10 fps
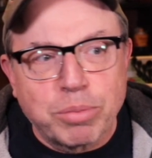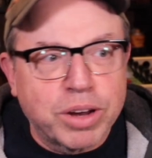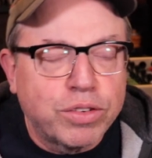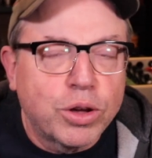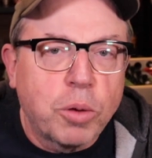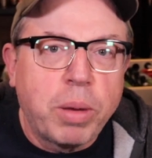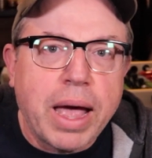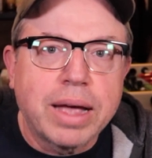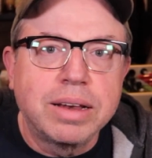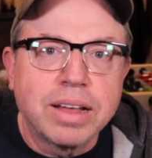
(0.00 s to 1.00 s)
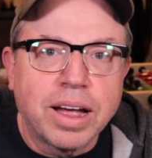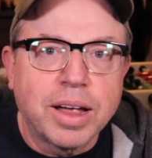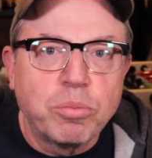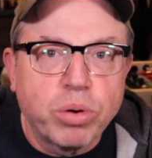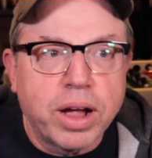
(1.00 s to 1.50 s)
But if you go back in
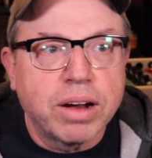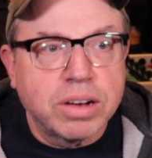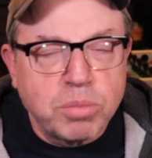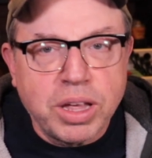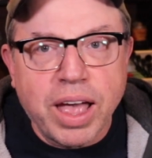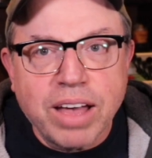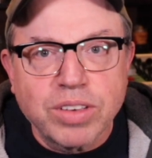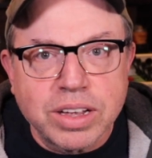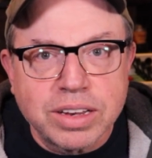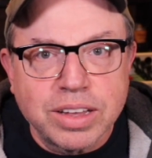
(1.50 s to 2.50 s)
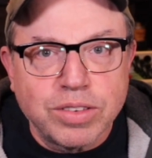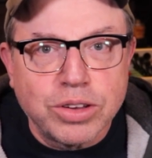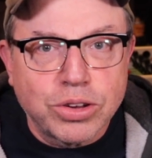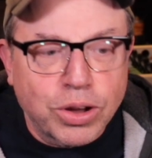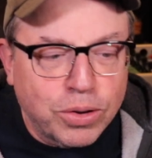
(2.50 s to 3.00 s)
time prior to me having a
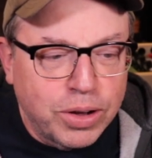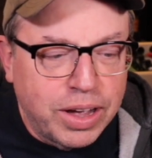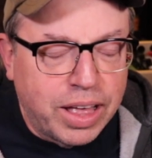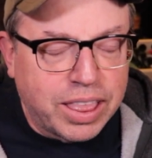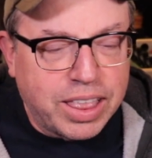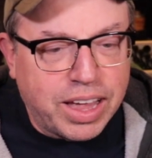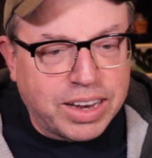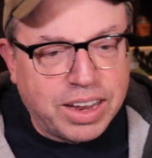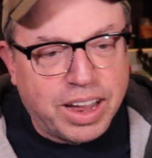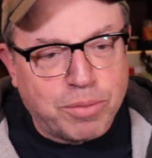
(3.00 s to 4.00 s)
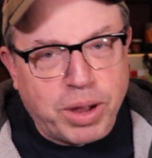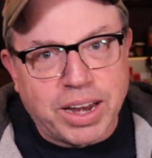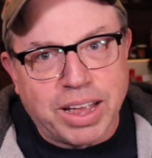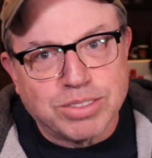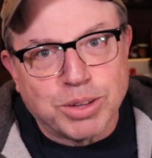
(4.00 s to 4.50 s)
TV show, then I
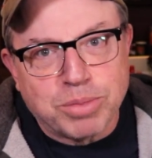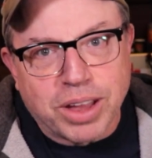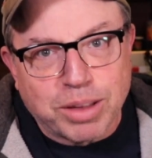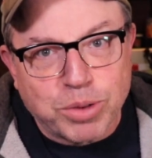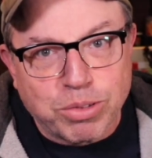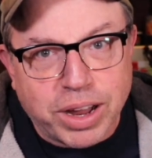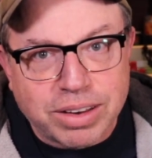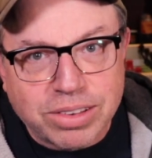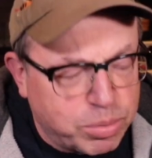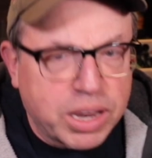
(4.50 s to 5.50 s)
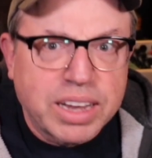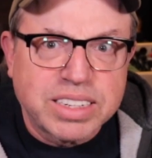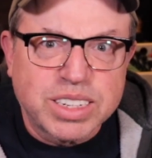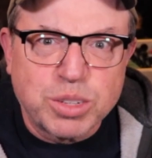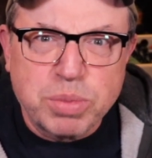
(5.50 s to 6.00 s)
might have some time to write, but
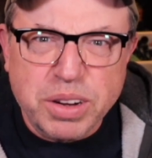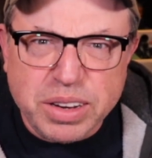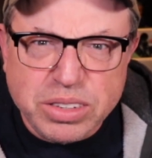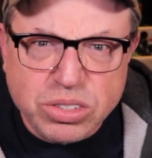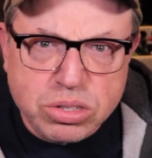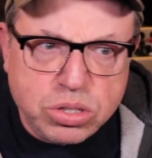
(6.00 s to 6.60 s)
less experience.